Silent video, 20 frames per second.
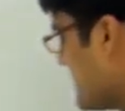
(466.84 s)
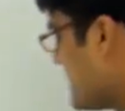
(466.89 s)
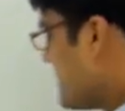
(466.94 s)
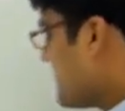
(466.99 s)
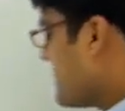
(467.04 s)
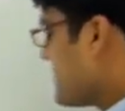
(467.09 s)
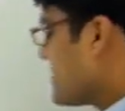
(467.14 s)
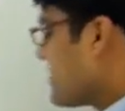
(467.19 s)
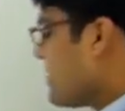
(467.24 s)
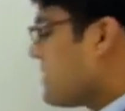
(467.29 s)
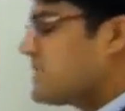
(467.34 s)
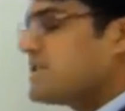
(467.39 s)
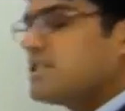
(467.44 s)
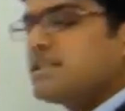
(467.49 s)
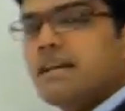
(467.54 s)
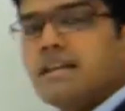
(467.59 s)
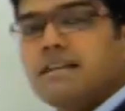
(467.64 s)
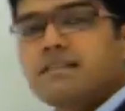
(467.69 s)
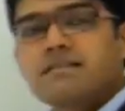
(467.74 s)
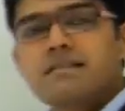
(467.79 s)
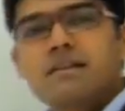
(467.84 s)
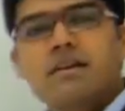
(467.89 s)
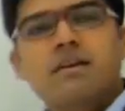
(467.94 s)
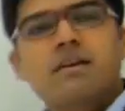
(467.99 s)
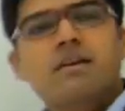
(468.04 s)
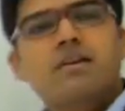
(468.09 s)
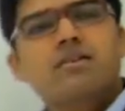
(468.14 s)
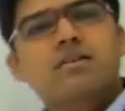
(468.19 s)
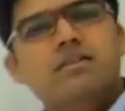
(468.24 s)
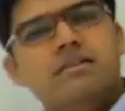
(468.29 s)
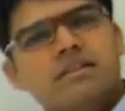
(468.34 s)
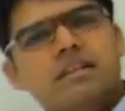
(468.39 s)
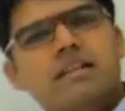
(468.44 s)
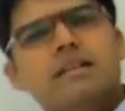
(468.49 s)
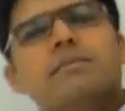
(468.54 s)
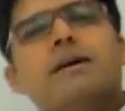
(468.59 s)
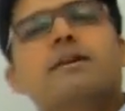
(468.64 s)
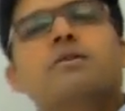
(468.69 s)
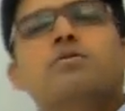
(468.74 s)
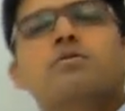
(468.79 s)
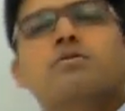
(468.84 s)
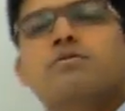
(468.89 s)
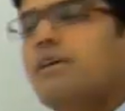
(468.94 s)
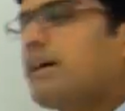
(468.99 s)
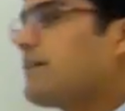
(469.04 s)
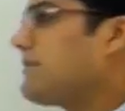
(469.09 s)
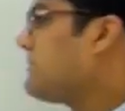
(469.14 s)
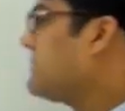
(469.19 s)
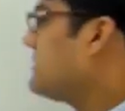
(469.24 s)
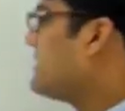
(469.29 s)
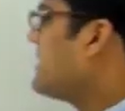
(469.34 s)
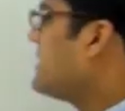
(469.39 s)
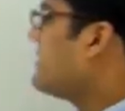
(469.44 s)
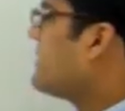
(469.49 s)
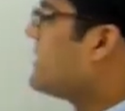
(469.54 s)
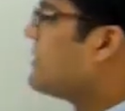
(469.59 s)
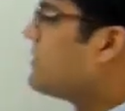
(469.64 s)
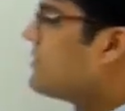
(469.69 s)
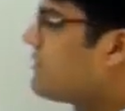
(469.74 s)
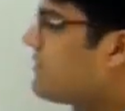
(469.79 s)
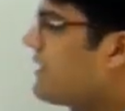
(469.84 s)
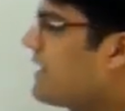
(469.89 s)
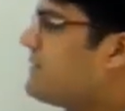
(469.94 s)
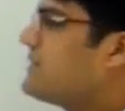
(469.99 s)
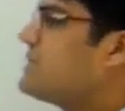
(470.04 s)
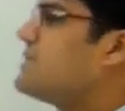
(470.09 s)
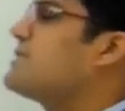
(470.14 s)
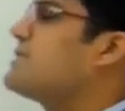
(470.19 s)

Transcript: theta plus cos theta is 3 by root 5. 3 by root 5, which